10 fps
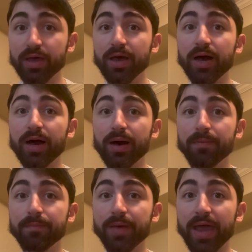
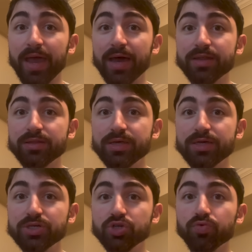um, and the
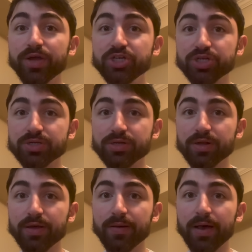duration.
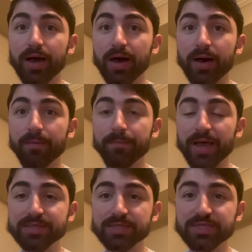Um,
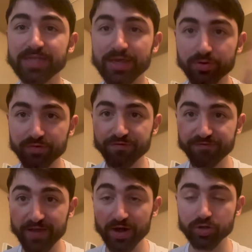as the standard
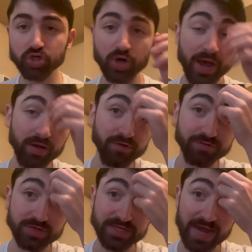fair trial for
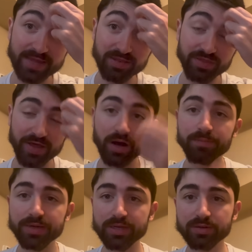statin
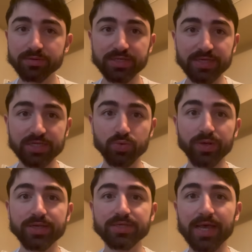therapy, six
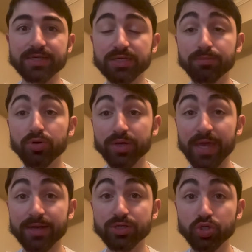weeks, as
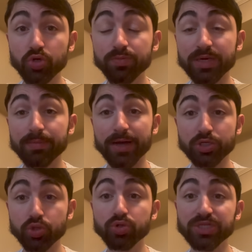communicated to me by
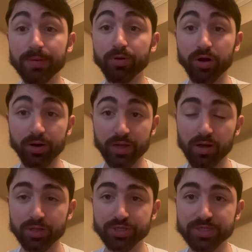two separate
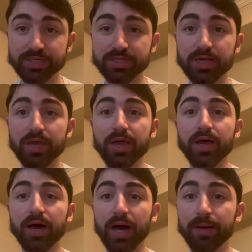cardiologists
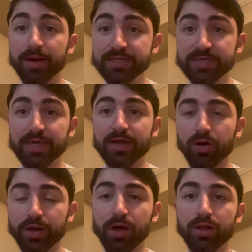um, I did get
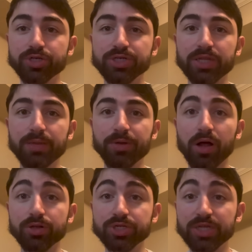cardiologist and
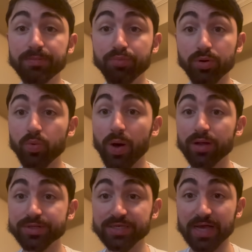lipidologist input while
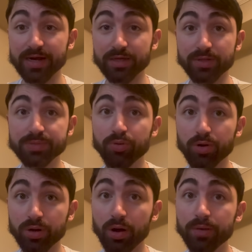designing this
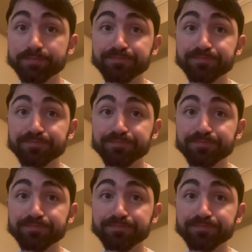protocol.